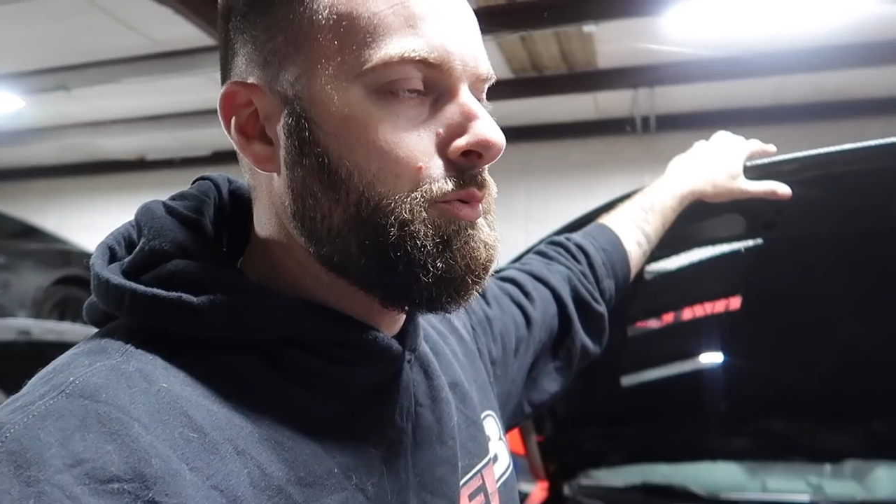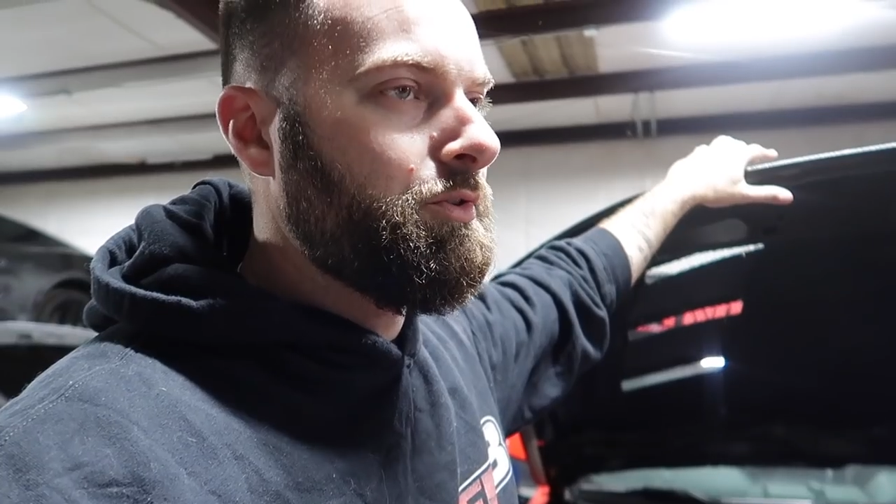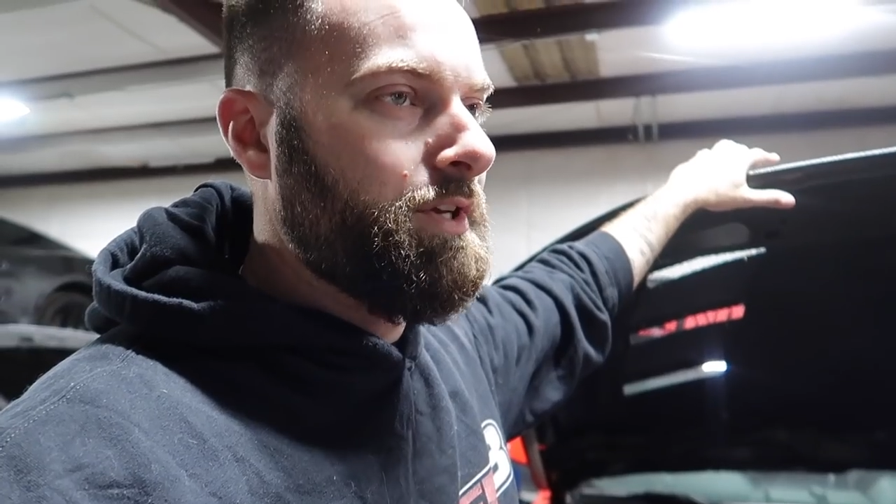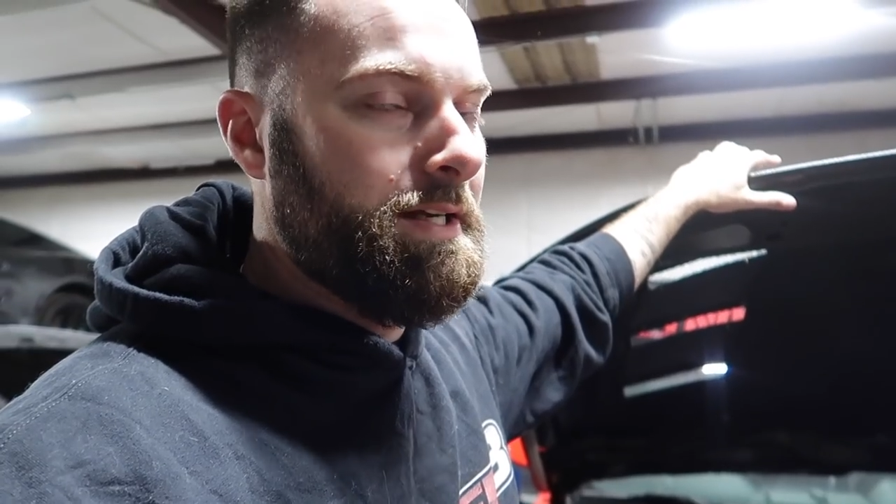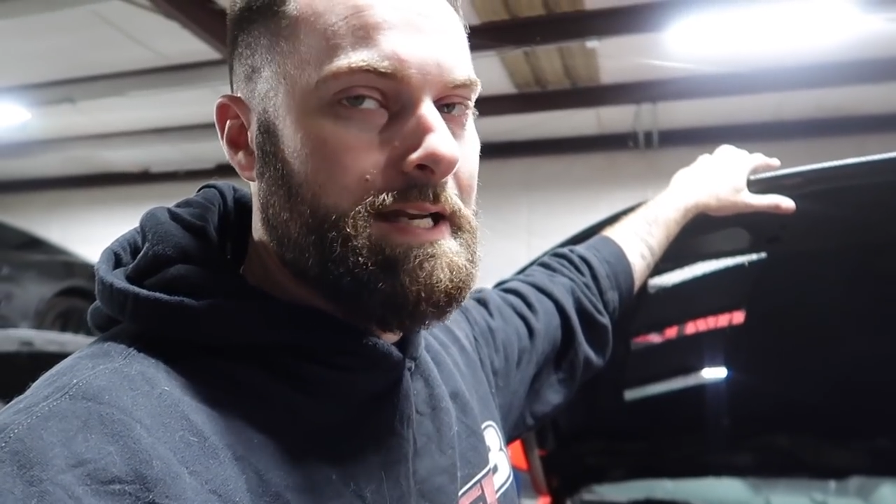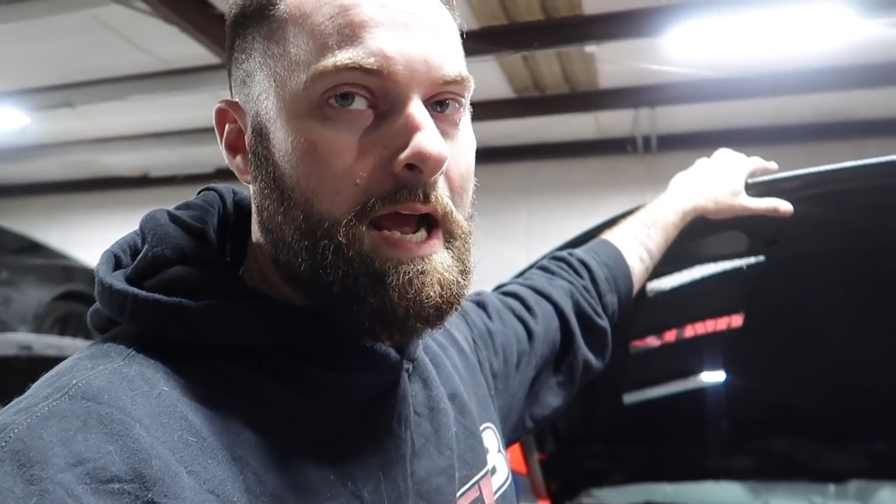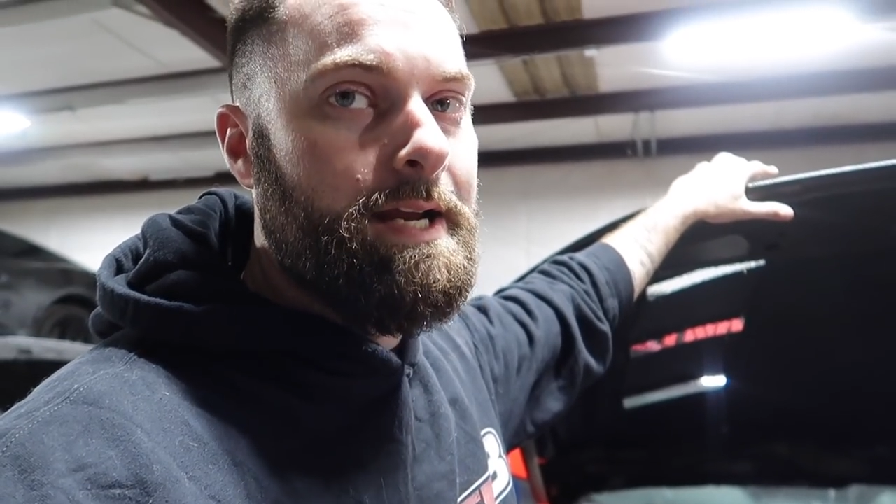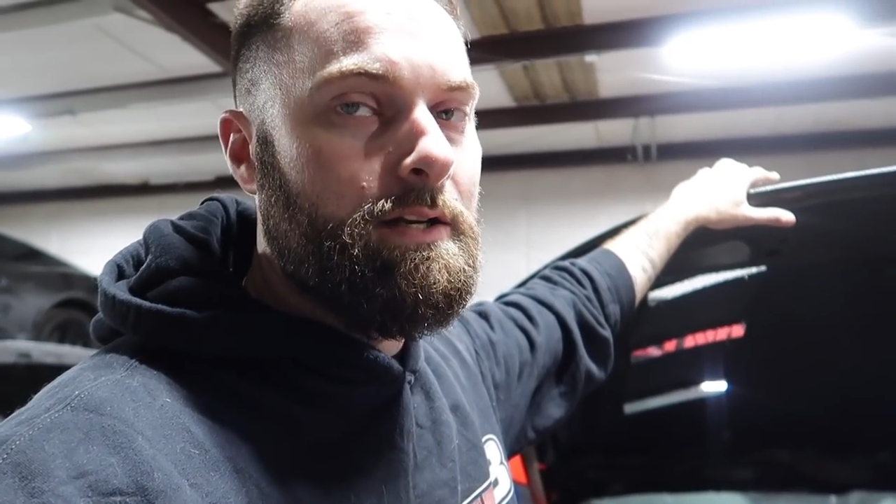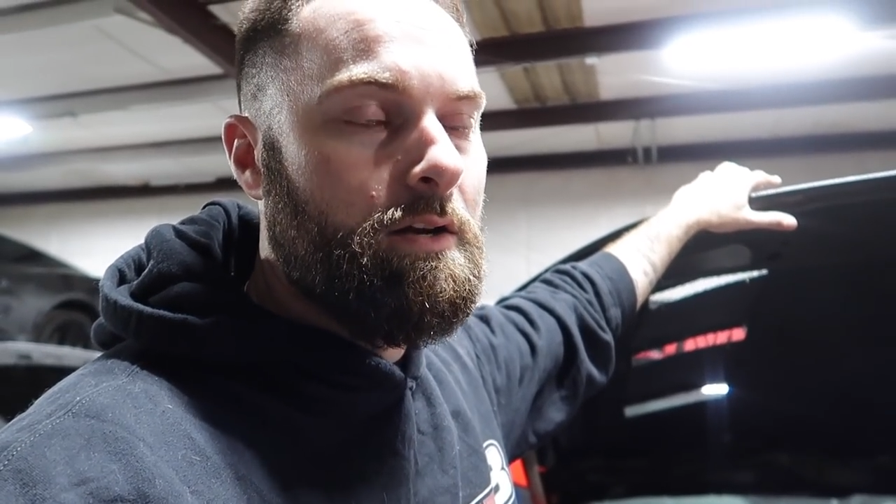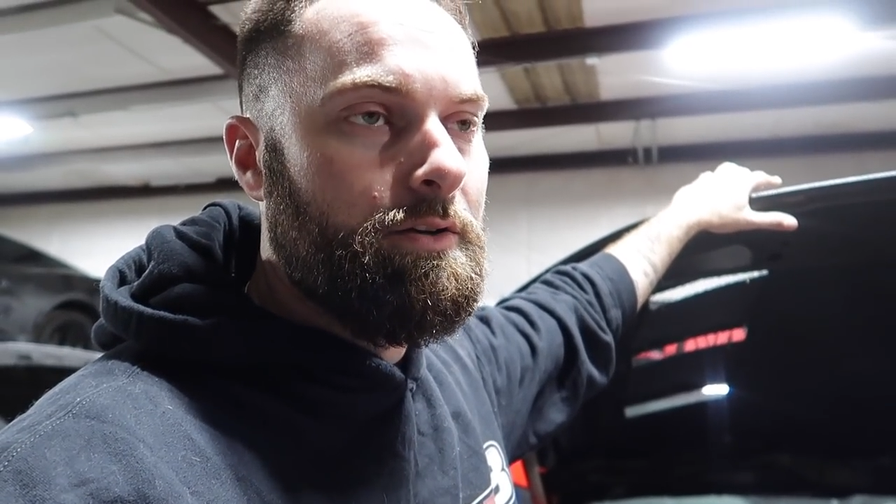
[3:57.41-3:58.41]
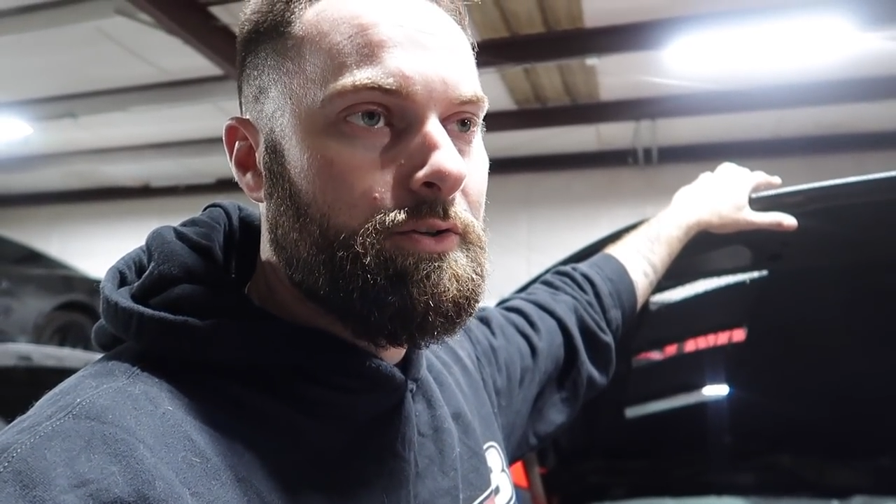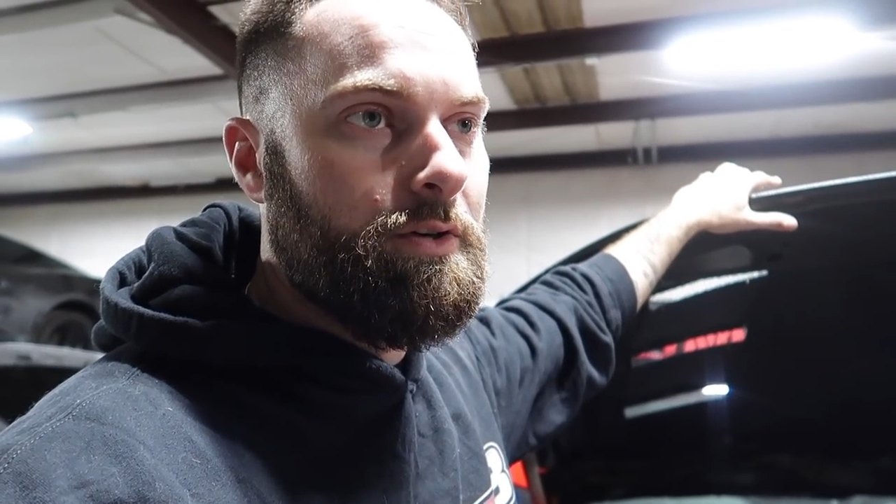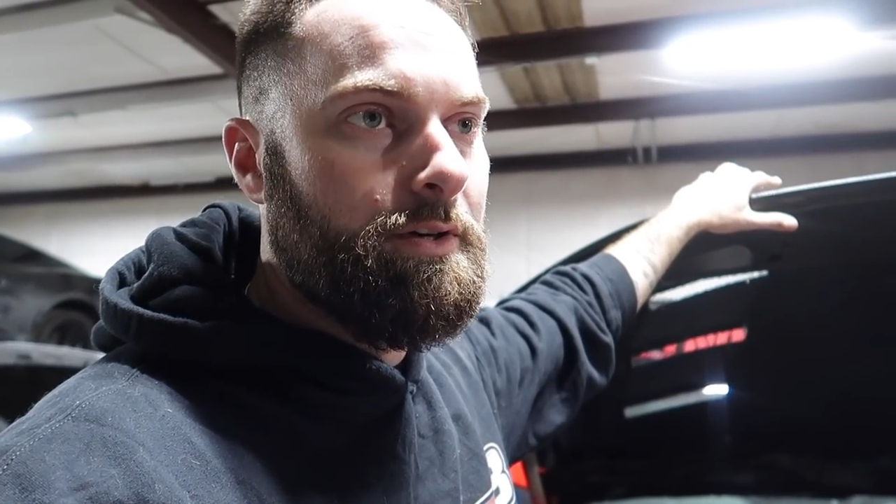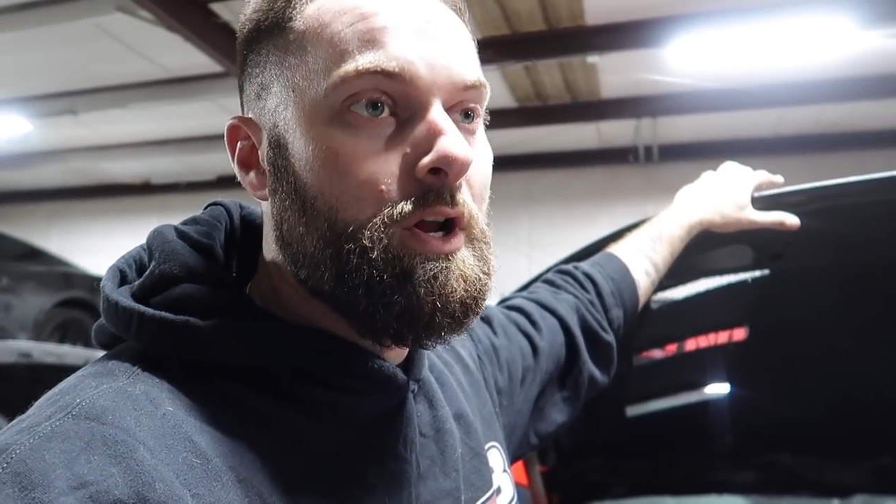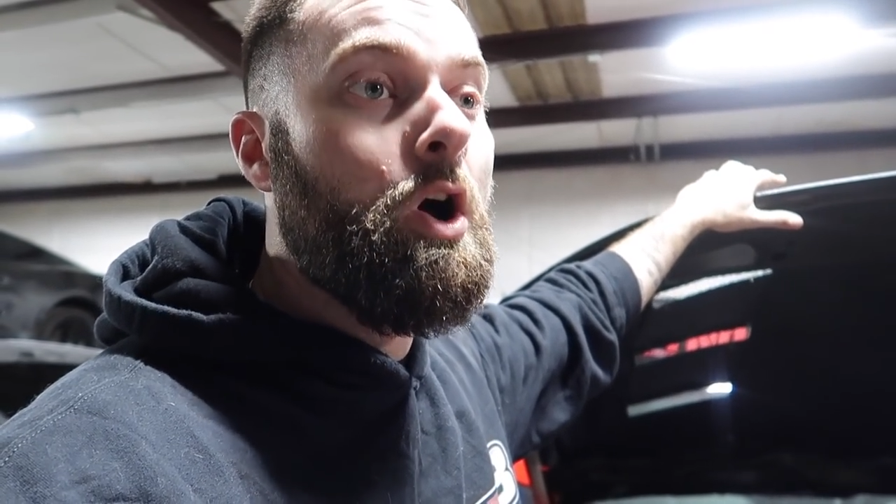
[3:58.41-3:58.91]
was like
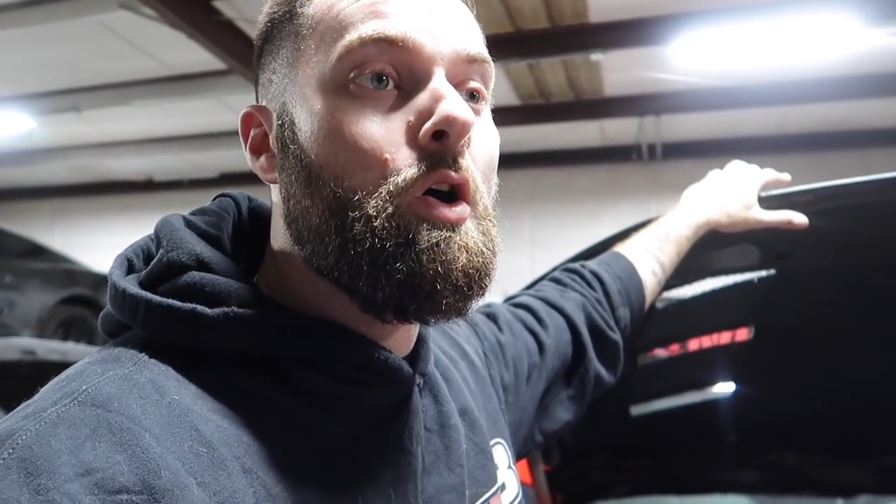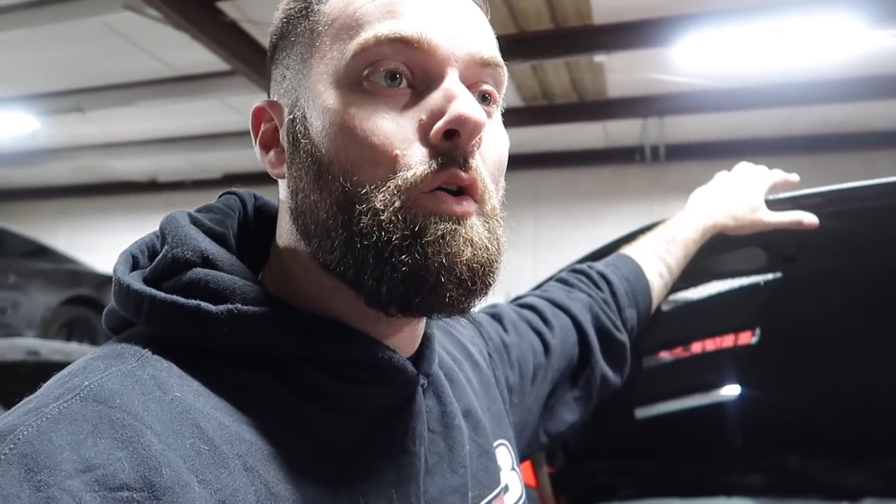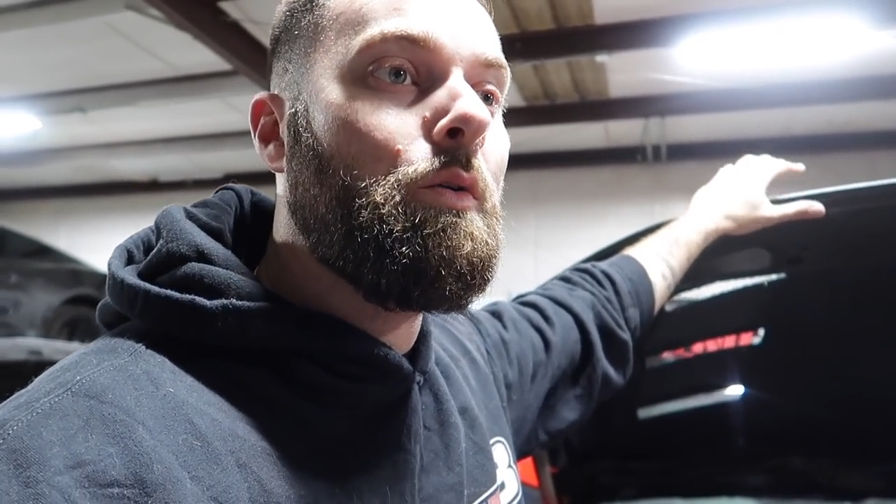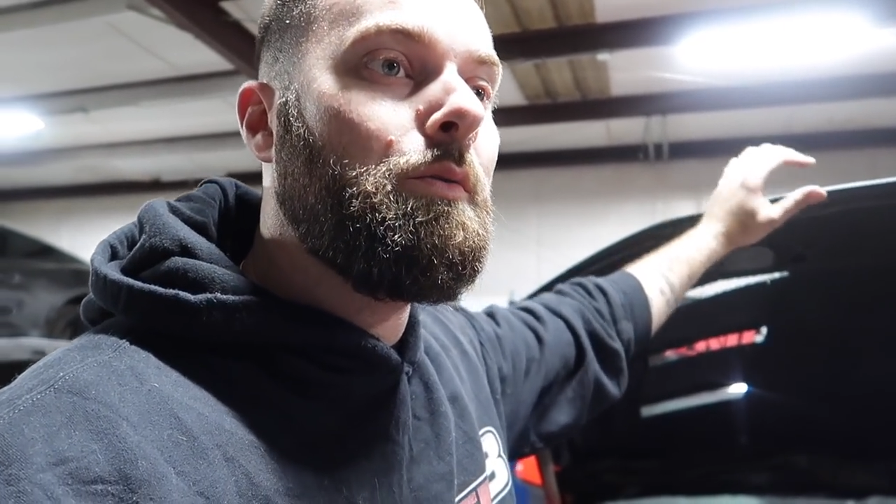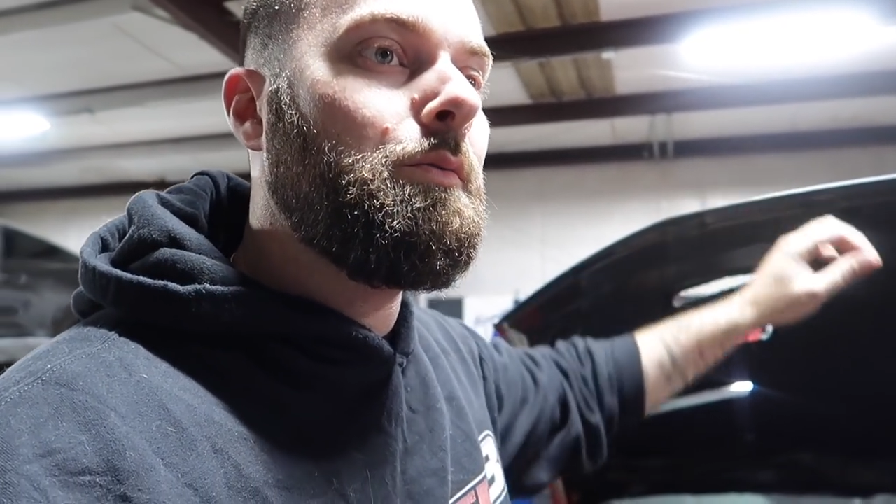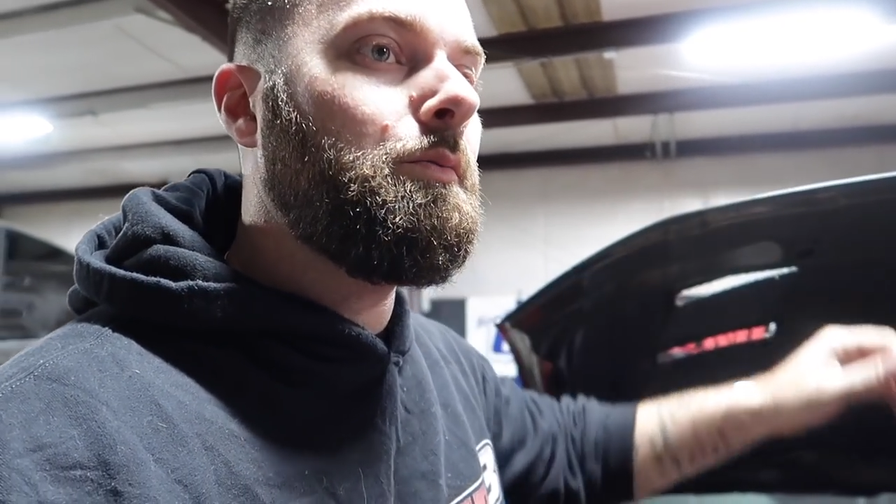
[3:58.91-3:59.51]
900, no.